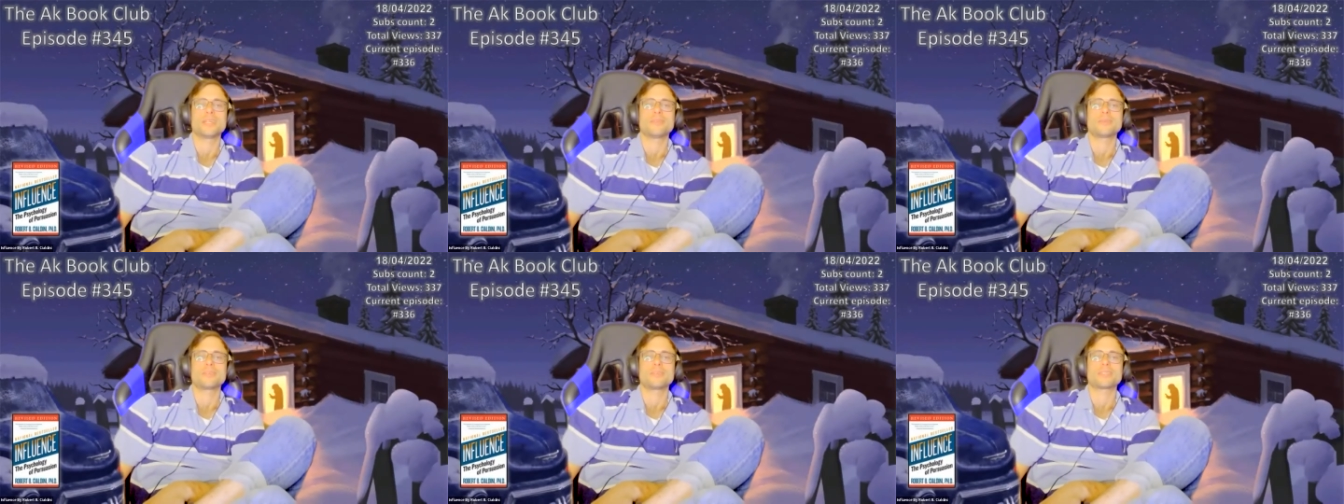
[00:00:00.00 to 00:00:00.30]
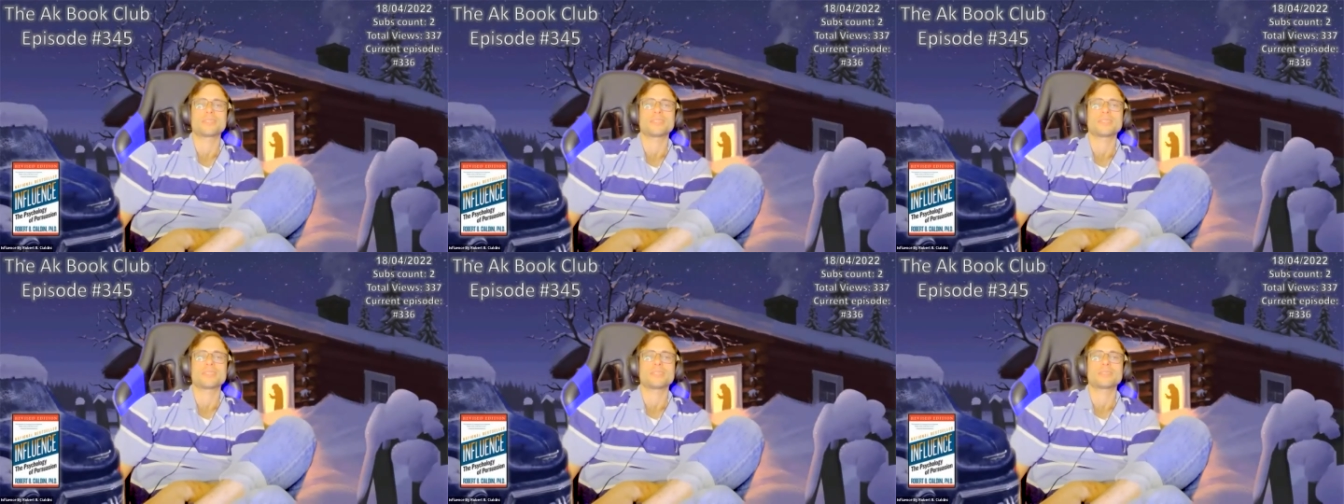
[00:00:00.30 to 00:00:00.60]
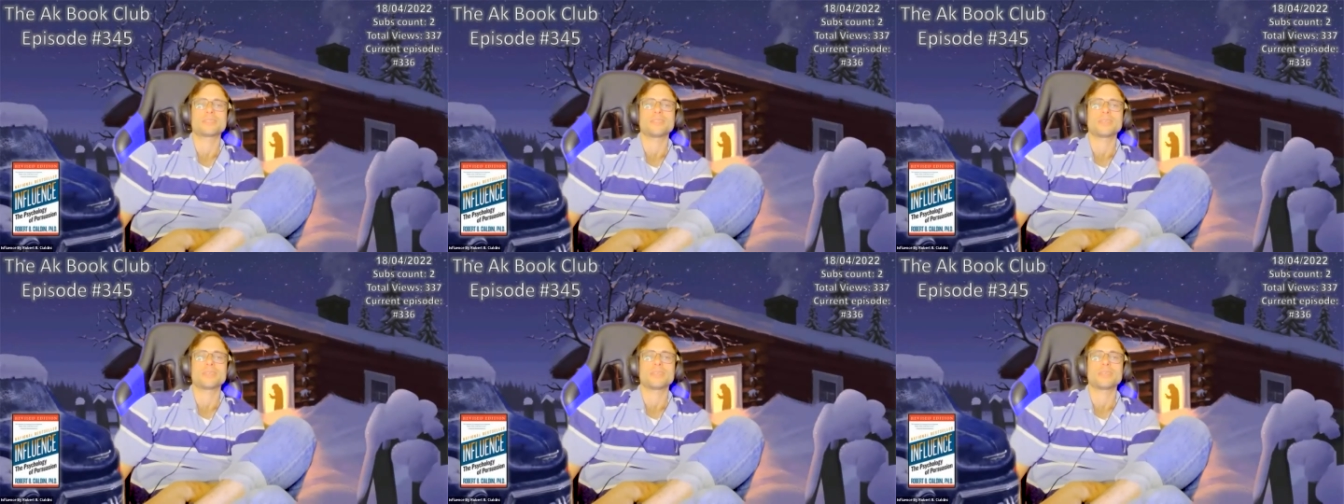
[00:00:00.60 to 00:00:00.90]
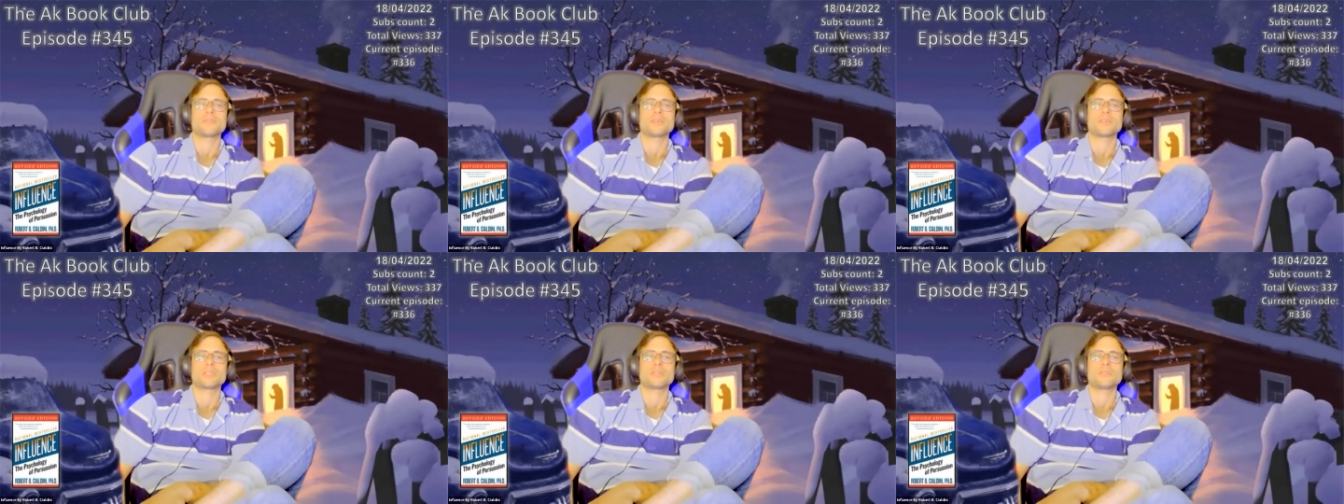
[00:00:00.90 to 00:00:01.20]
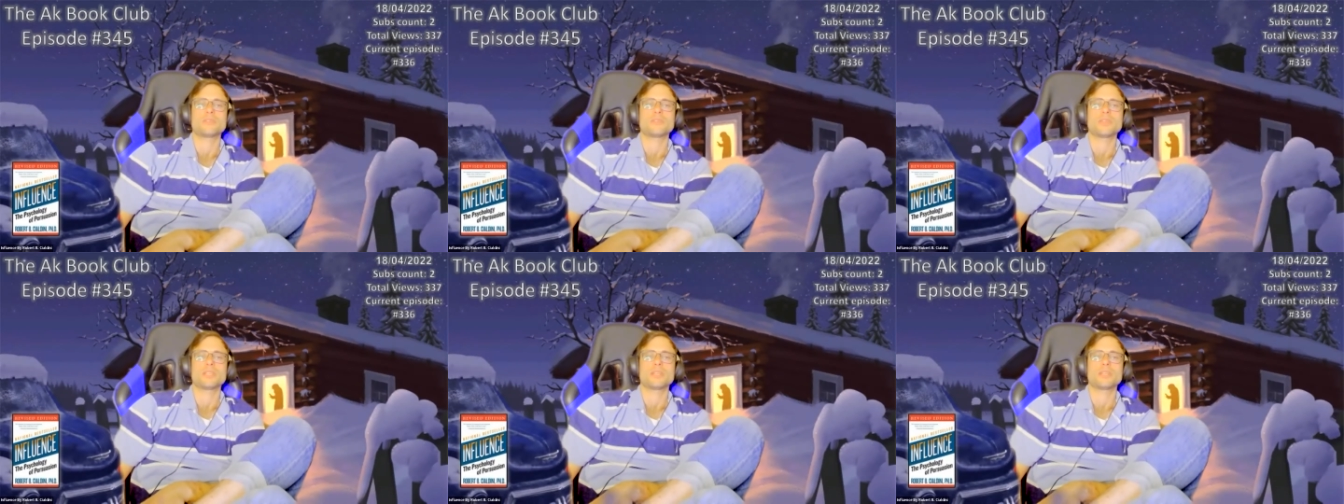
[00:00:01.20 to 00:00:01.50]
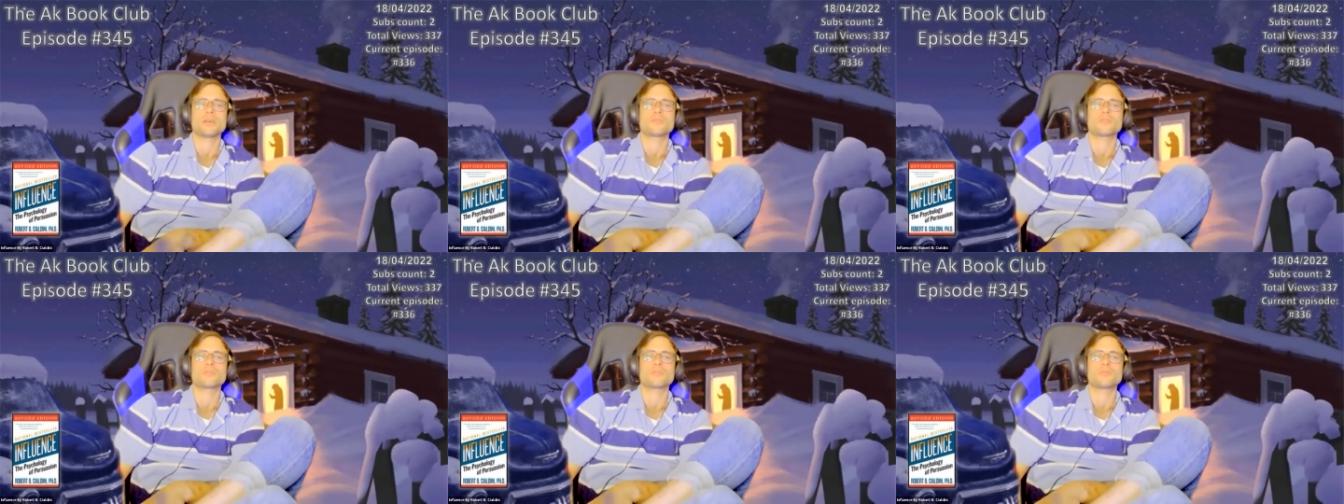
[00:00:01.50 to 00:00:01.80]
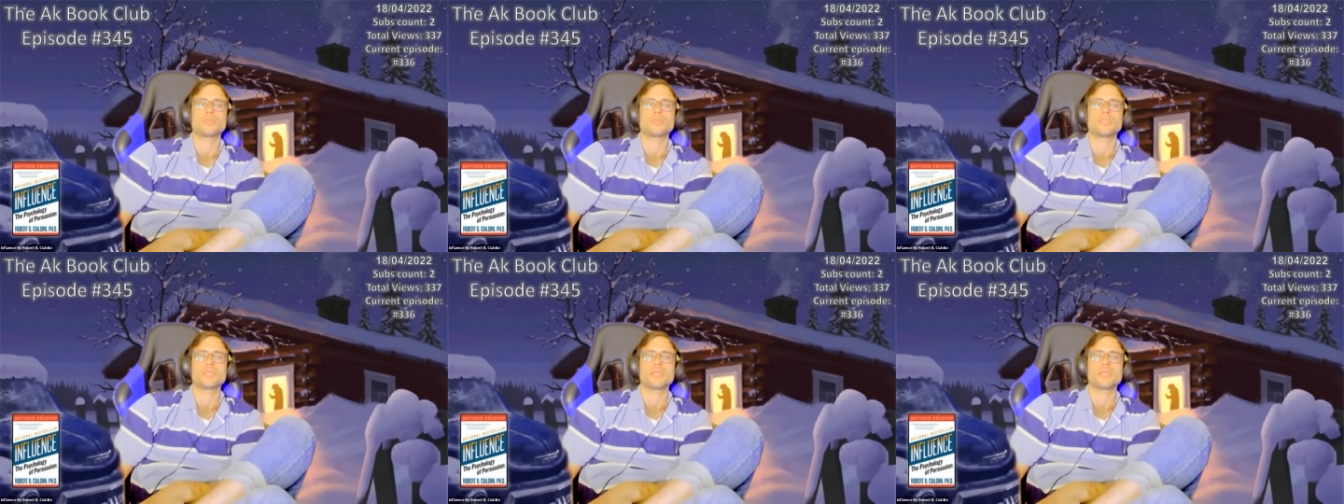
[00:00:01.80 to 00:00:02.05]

but it is effective enough to be